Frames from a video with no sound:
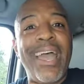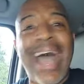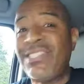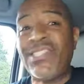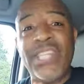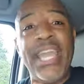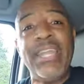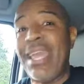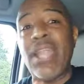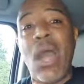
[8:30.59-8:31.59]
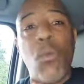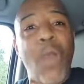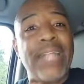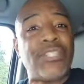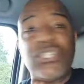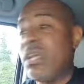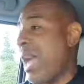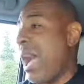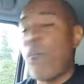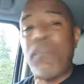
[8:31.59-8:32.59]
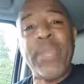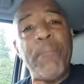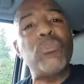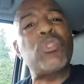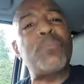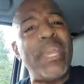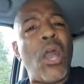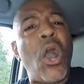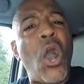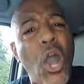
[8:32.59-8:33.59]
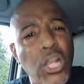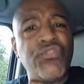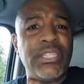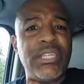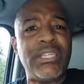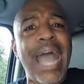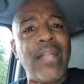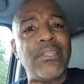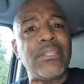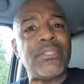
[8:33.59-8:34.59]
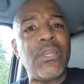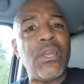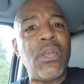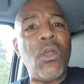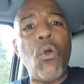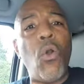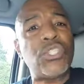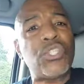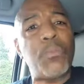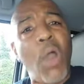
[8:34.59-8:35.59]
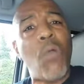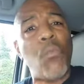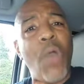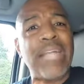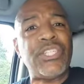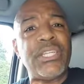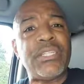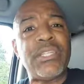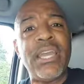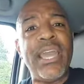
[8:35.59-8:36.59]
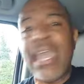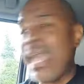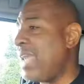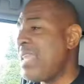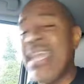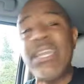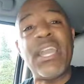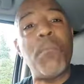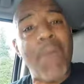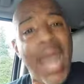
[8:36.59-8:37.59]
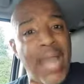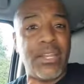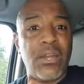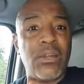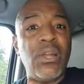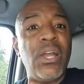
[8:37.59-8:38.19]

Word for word: I sit and I watch how people spend hundreds of dollars on smartwatches and they can monitor